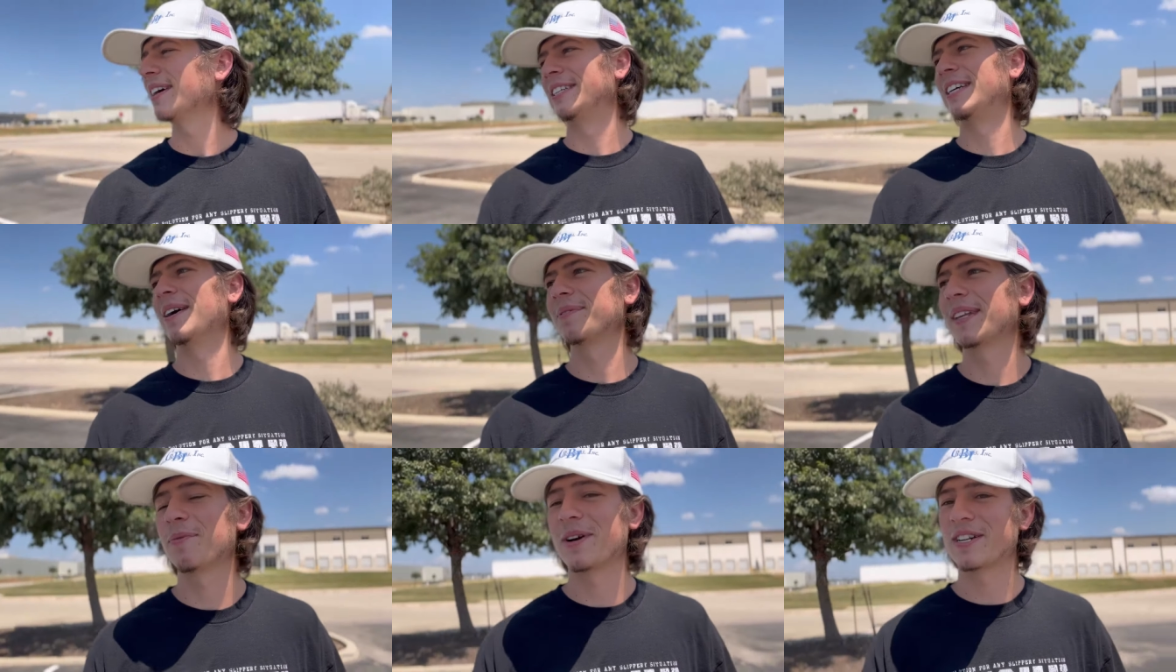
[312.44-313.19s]
or
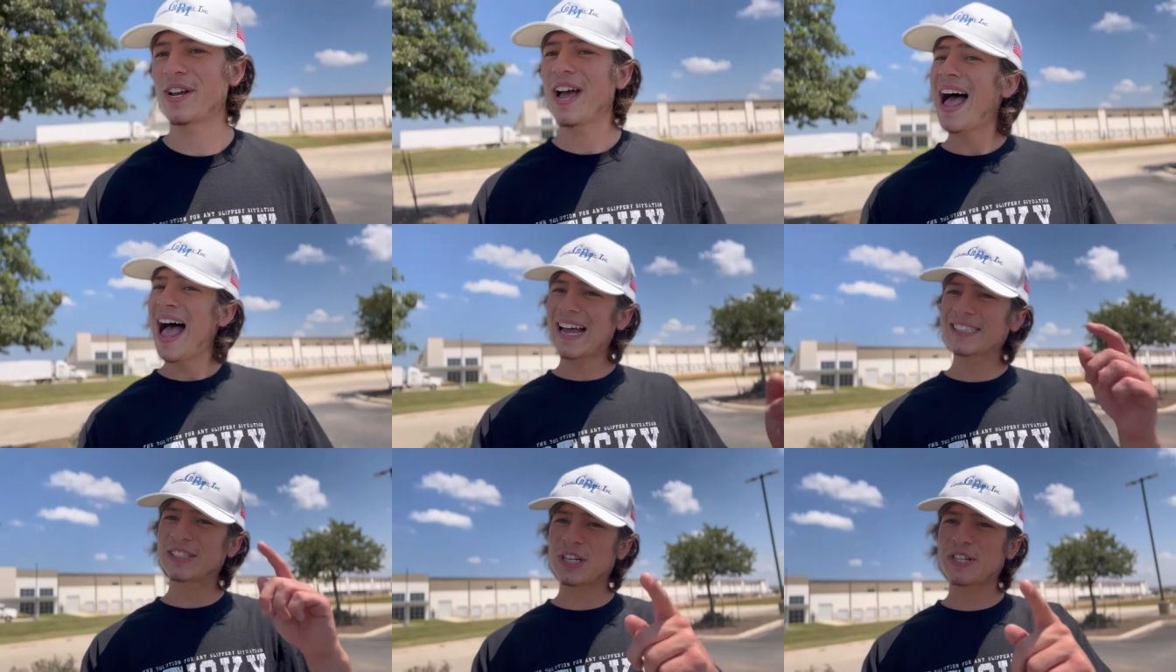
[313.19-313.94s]
something, which
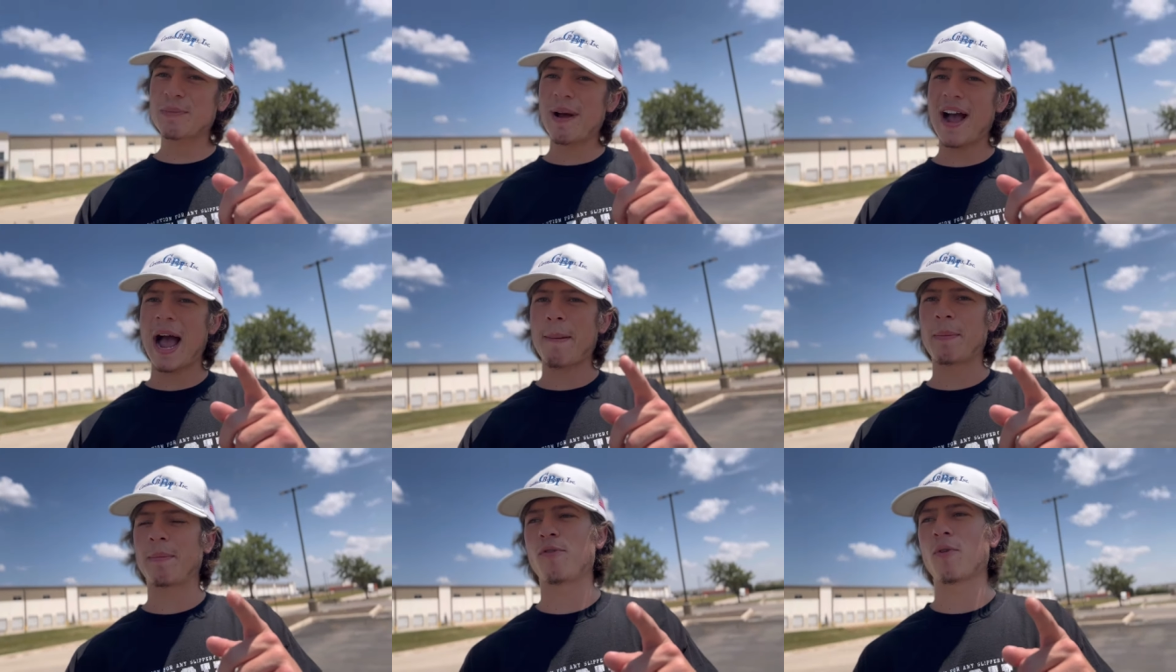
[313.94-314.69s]
has just about
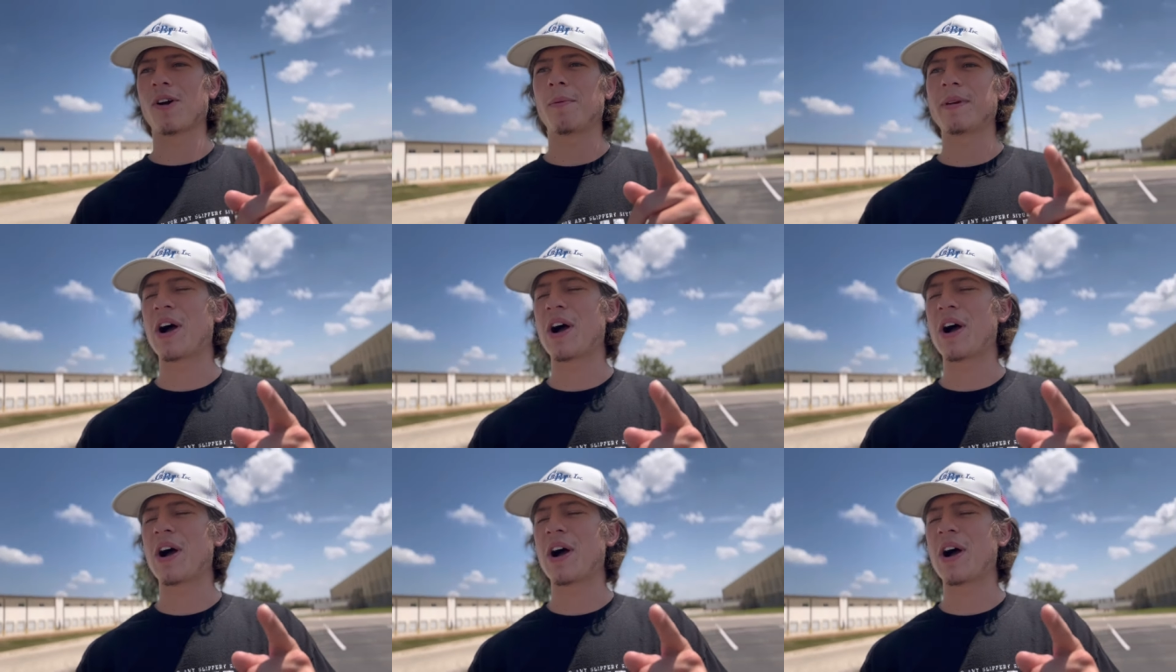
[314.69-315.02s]
happened before, I'll be